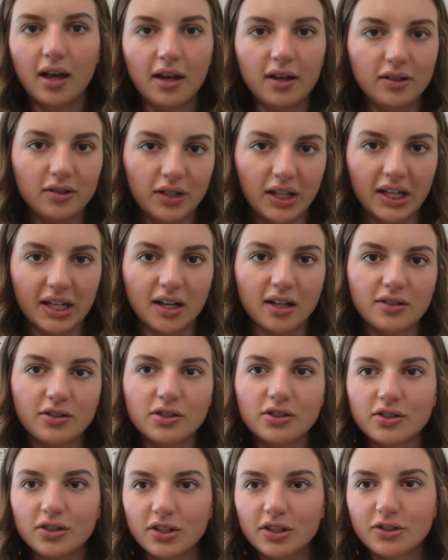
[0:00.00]
Okay, I
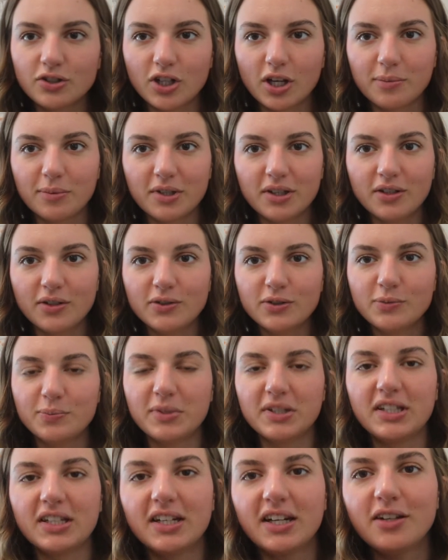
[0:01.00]
just started chopping those,
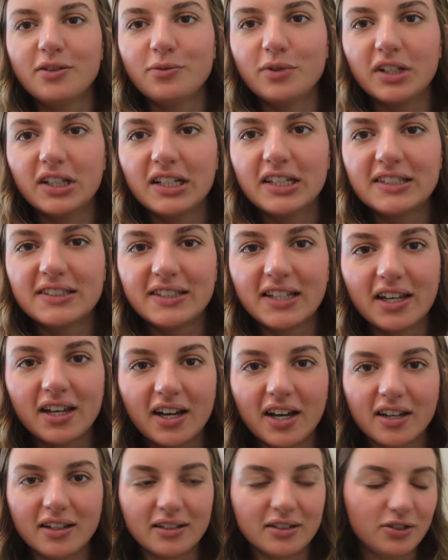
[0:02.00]
but then I realized that
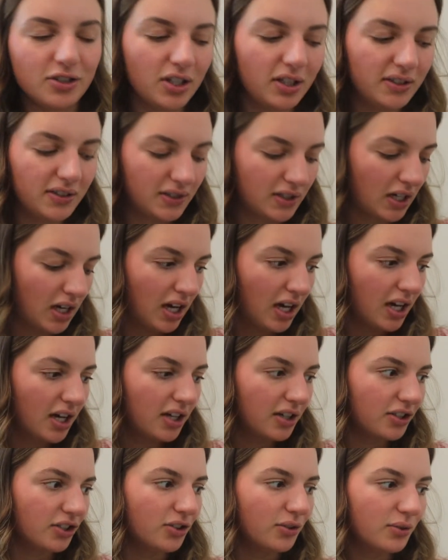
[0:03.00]
I could just
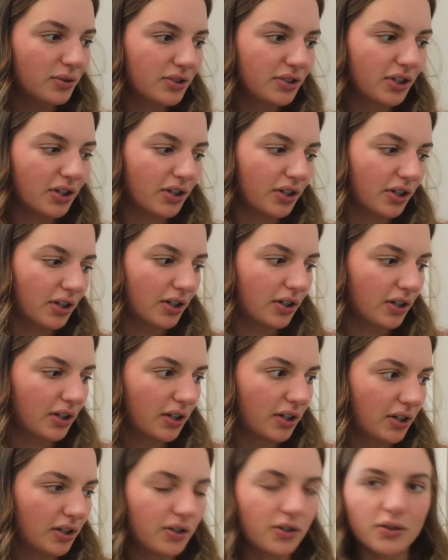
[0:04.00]
use our
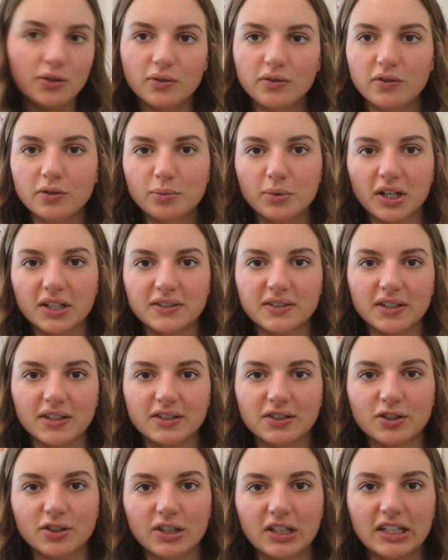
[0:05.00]
new food
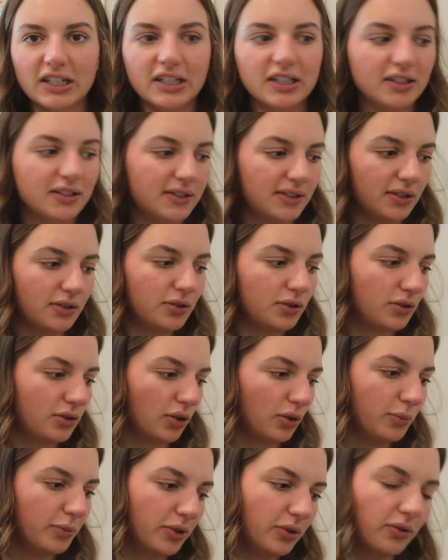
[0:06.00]
processor. It is
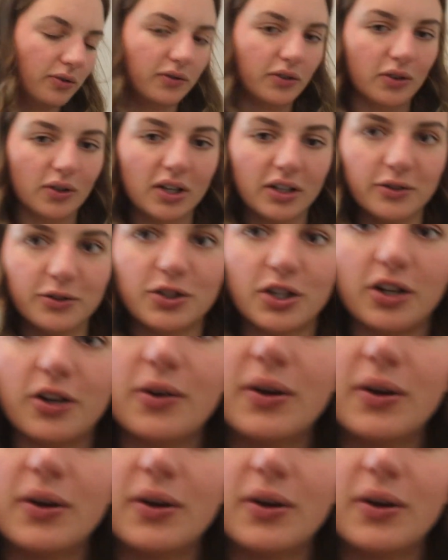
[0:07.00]
so beautiful. I'll show you.